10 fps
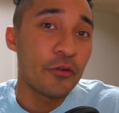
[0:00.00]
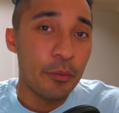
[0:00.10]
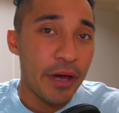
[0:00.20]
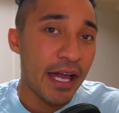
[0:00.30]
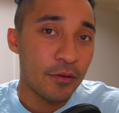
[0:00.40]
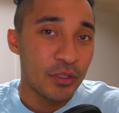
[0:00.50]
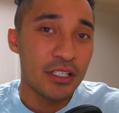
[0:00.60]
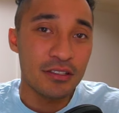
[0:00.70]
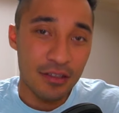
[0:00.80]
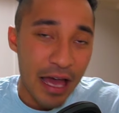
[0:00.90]
back,
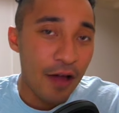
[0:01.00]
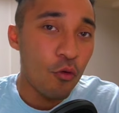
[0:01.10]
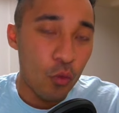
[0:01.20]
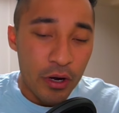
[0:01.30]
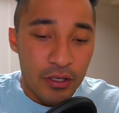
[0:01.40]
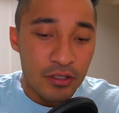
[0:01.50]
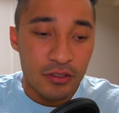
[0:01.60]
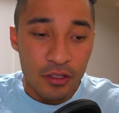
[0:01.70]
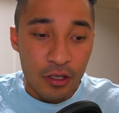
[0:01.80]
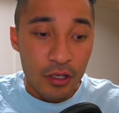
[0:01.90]
because that was